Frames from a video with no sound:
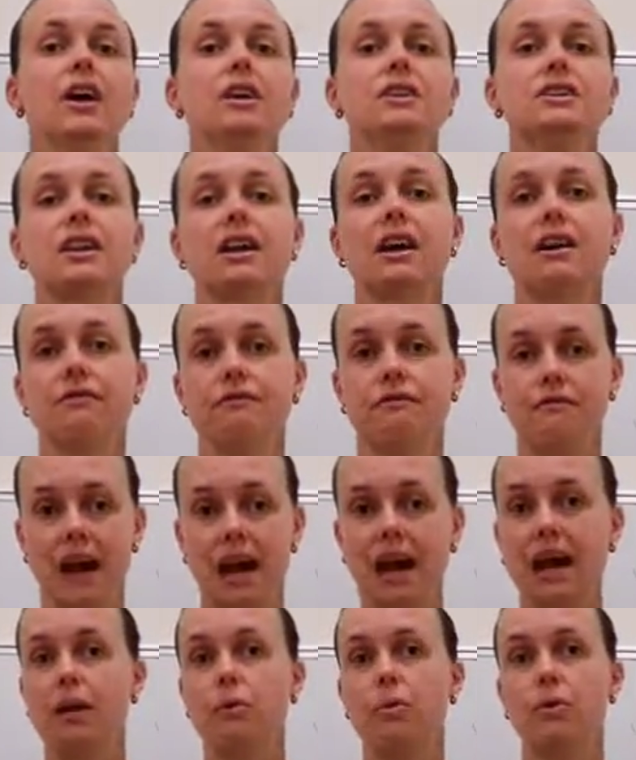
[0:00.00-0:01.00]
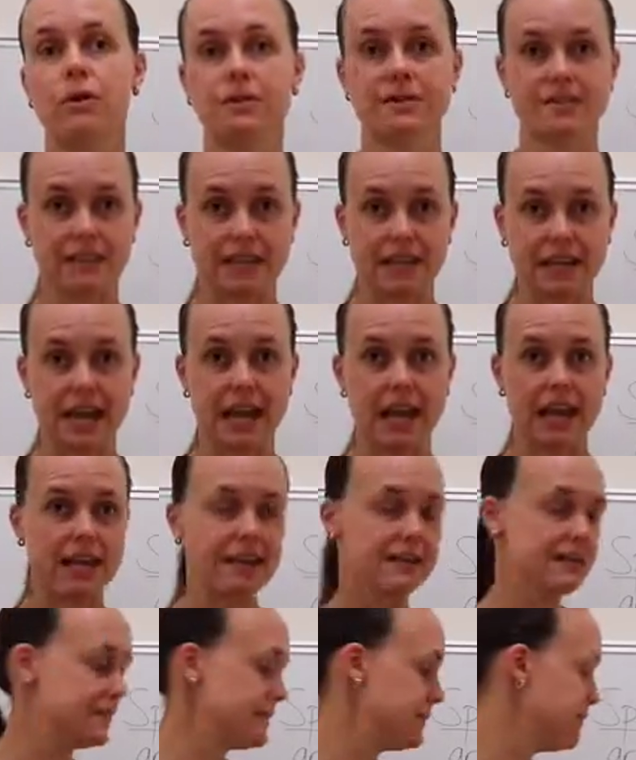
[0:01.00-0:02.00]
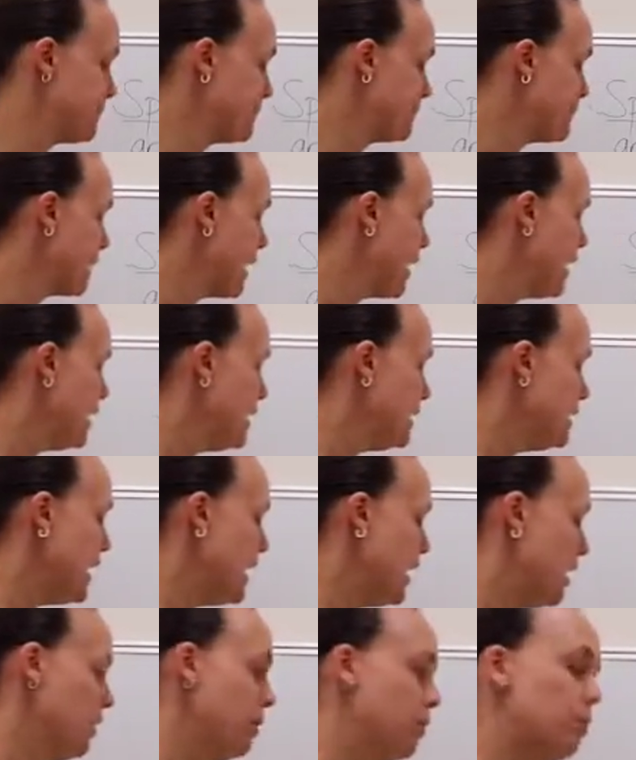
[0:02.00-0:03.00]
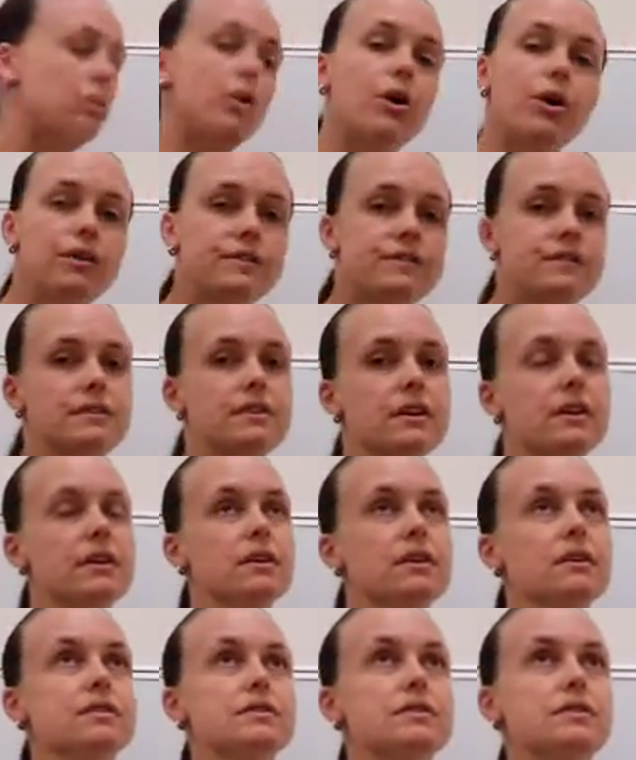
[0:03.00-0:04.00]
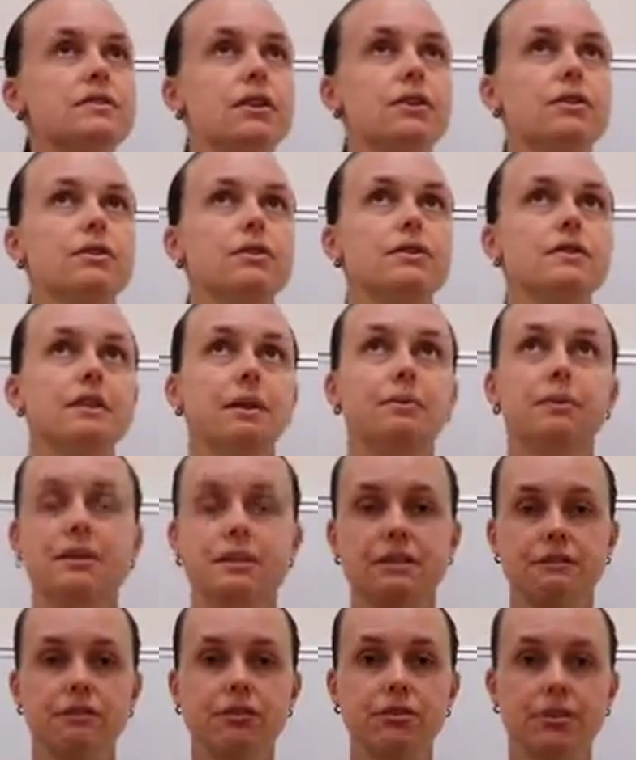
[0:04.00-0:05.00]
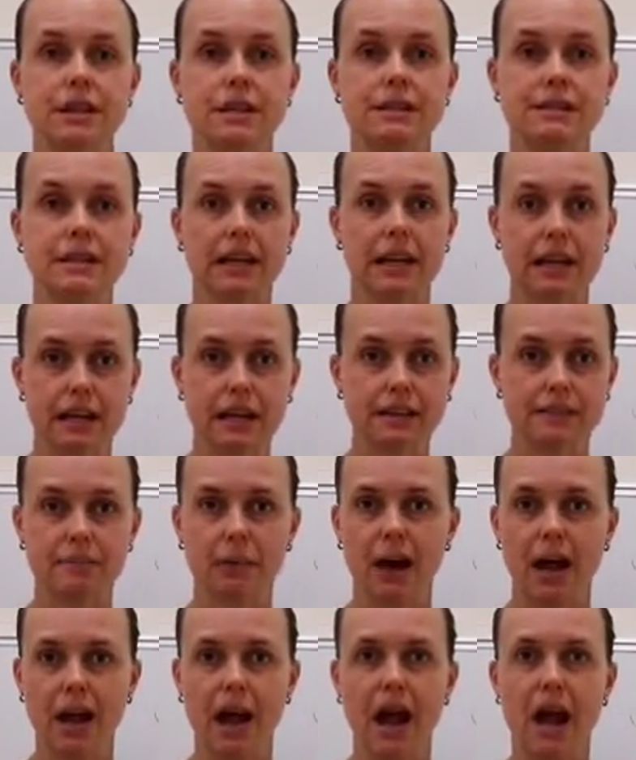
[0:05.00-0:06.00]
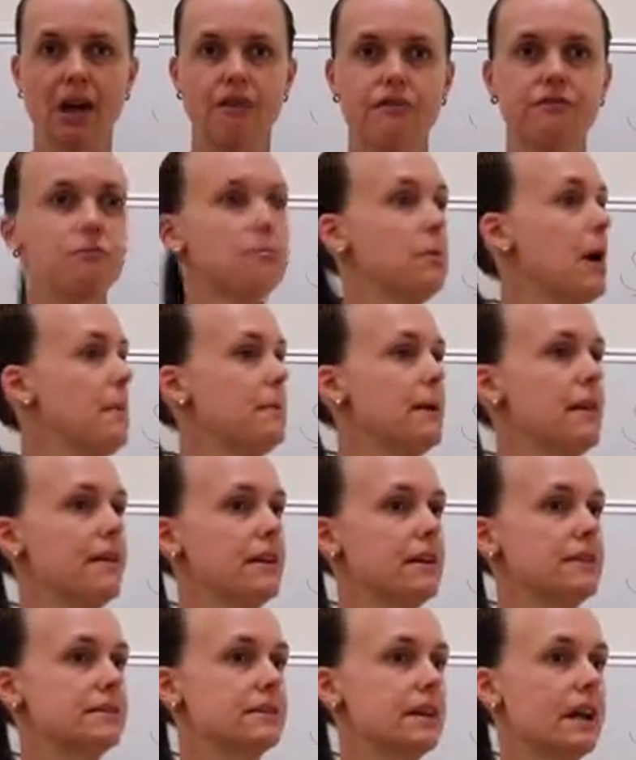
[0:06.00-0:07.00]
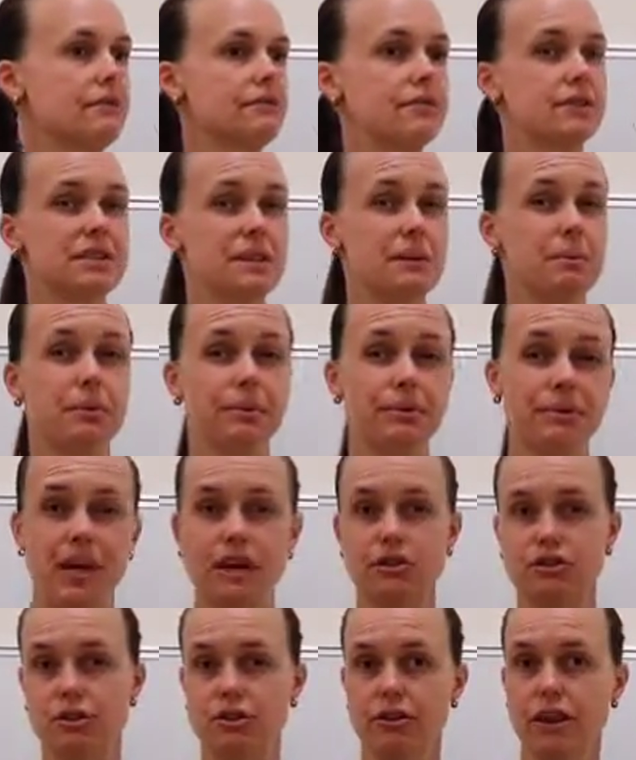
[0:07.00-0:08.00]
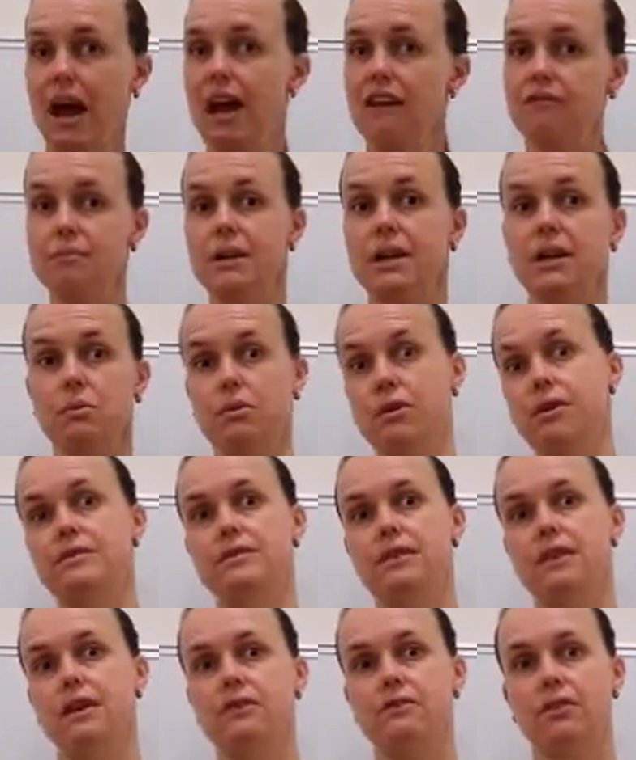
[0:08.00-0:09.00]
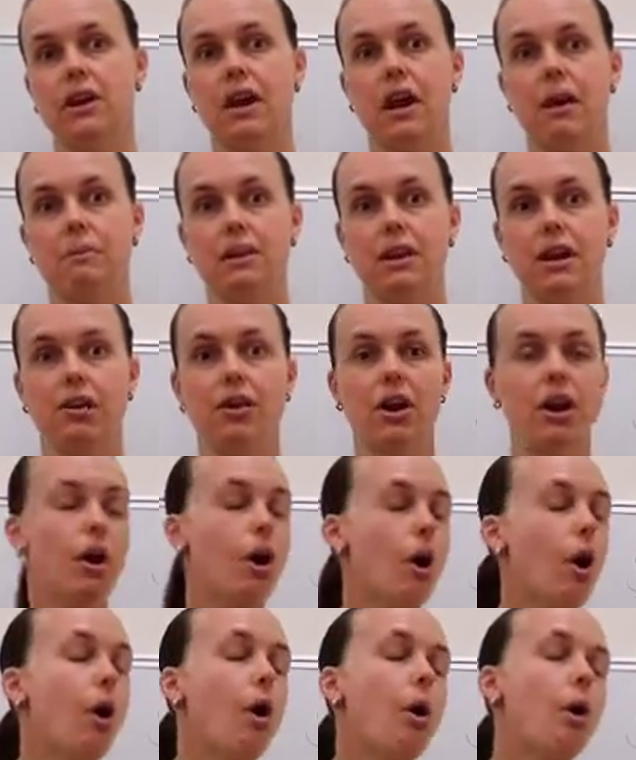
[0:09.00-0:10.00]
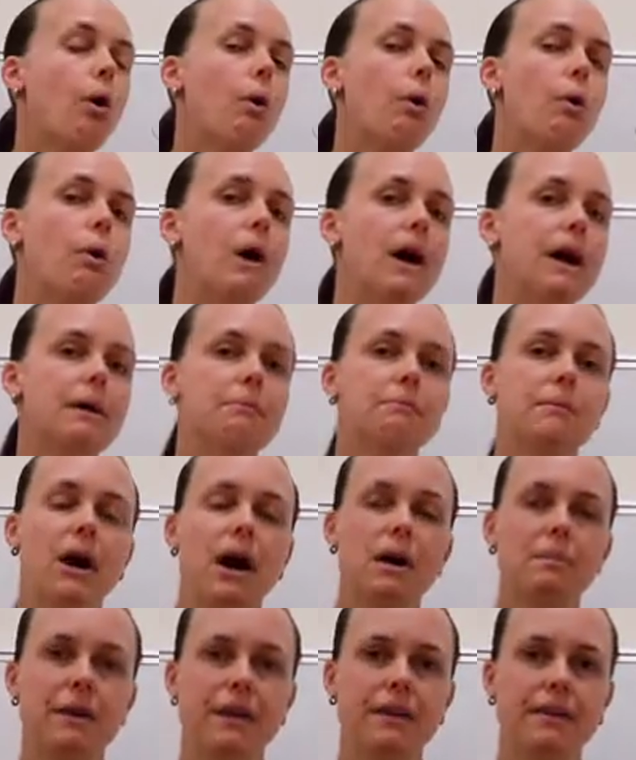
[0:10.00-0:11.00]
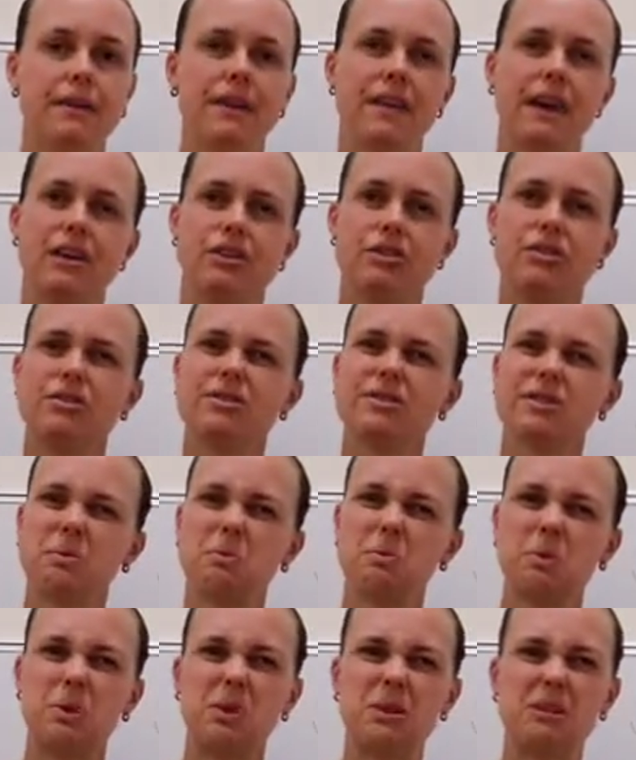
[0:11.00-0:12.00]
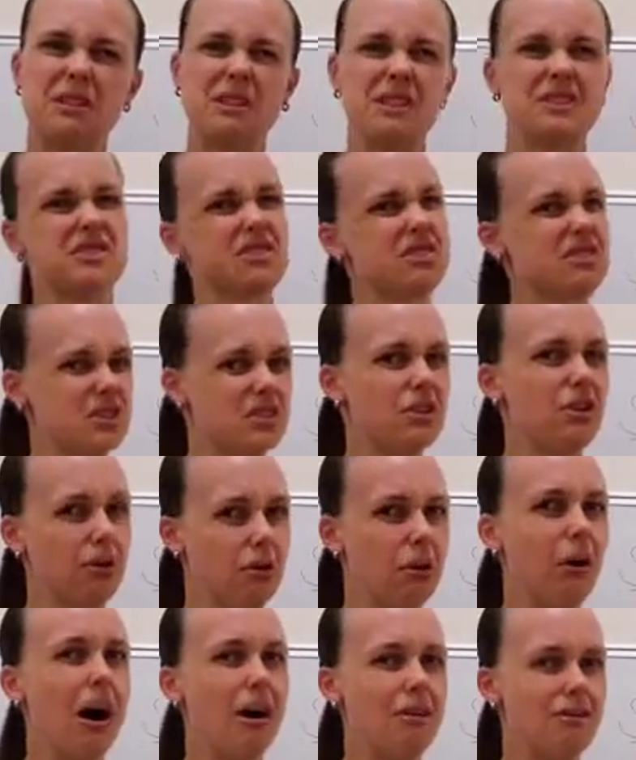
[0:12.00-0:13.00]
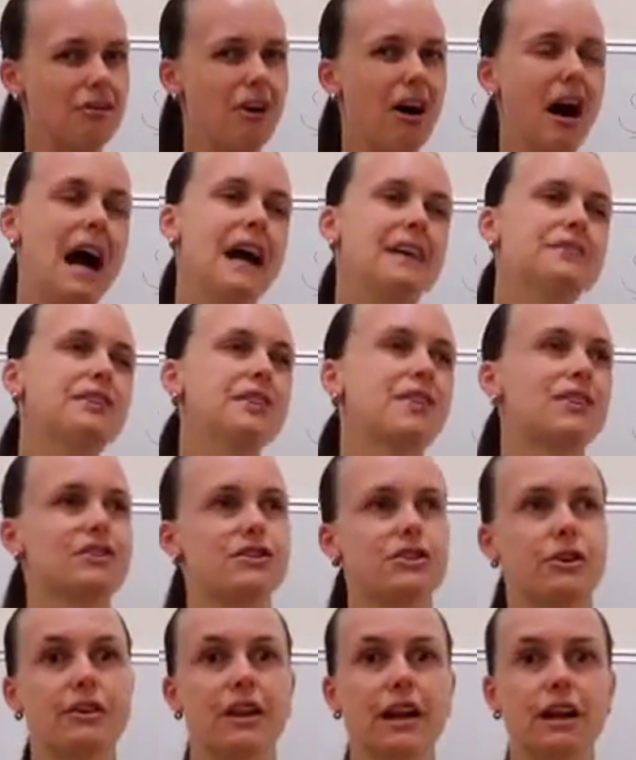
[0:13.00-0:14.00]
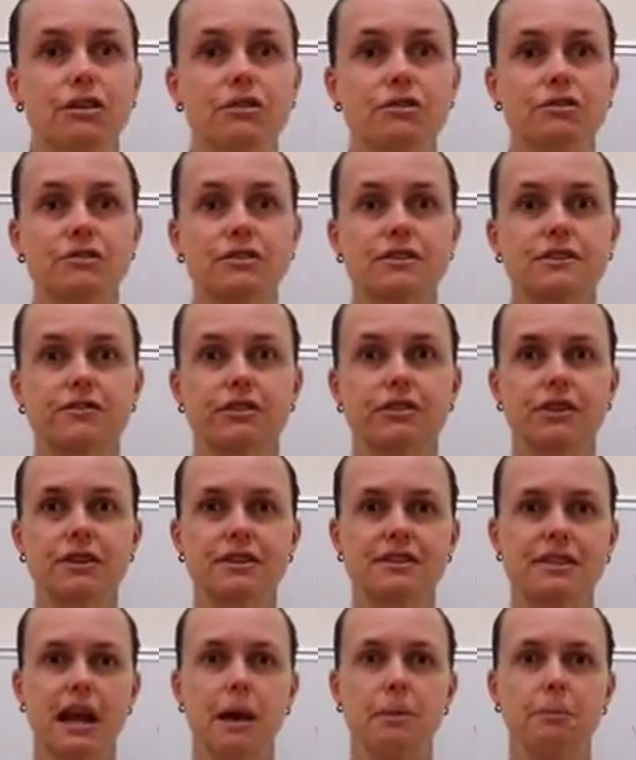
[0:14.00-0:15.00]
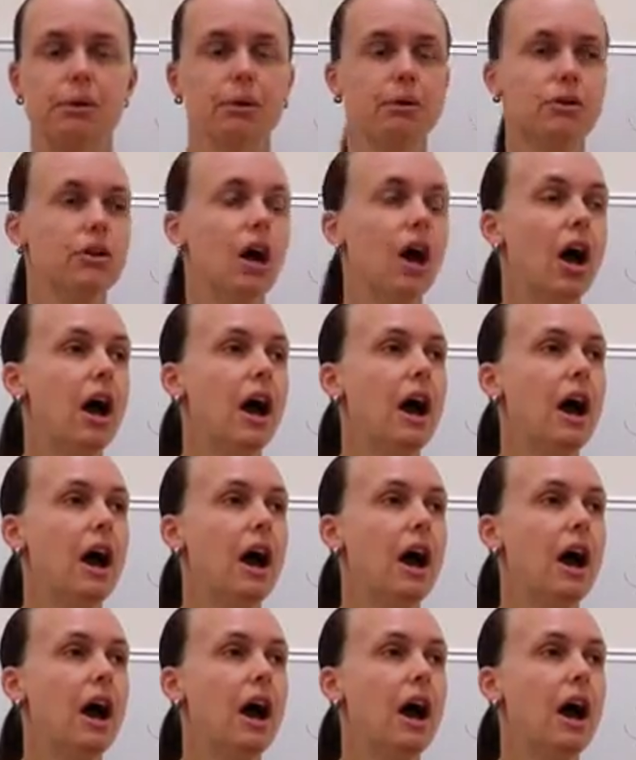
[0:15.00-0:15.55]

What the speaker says: to convey wants and needs. Now, words, so some of the difficulties that kids might have might be things like, for example, they don't have many words in their vocabulary. Or it might be that they use a word that's just not quite right. So they use, for example,